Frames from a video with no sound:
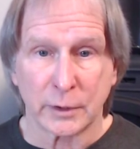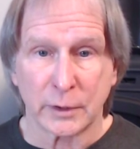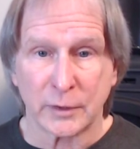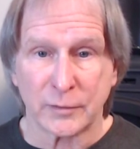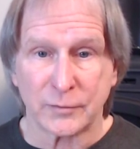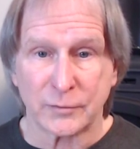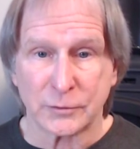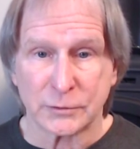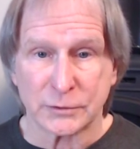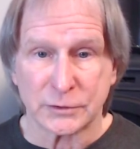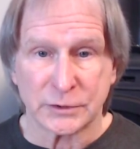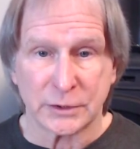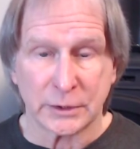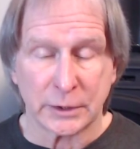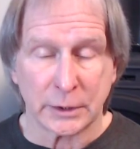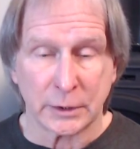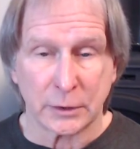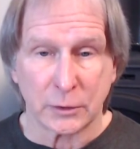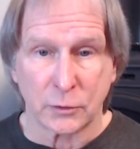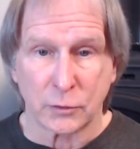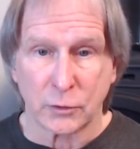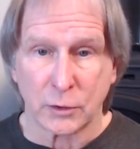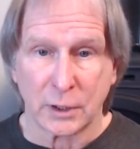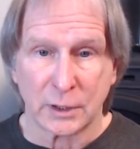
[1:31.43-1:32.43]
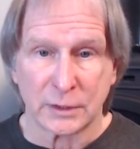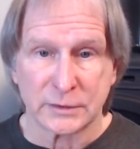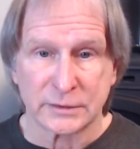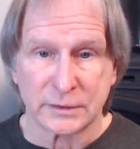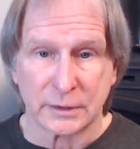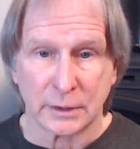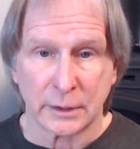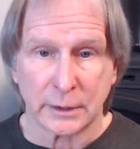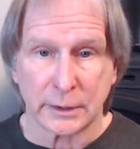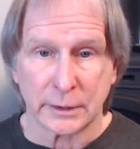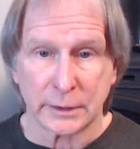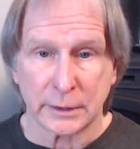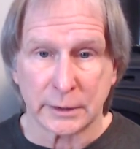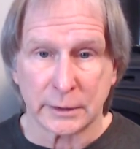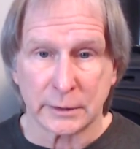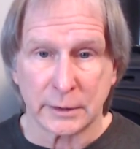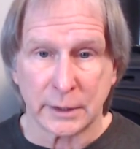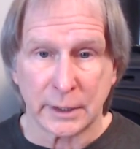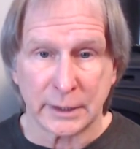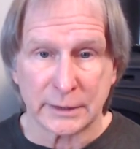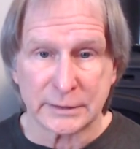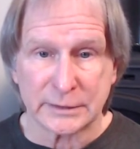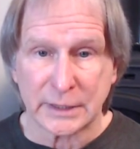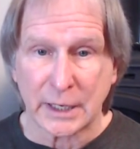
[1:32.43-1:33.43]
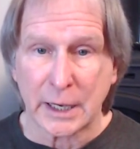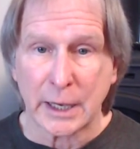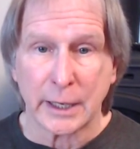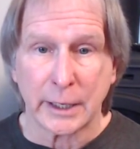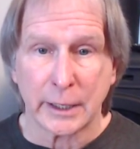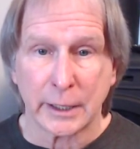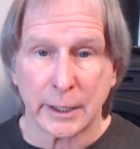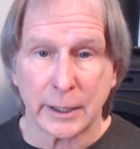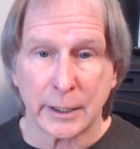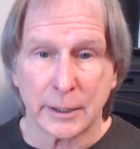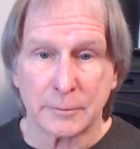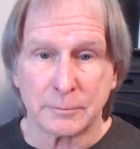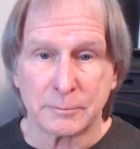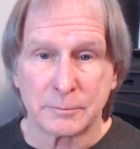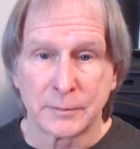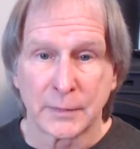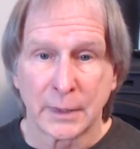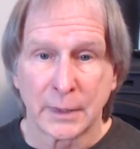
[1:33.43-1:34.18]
If you're sitting cross-legged, as I am,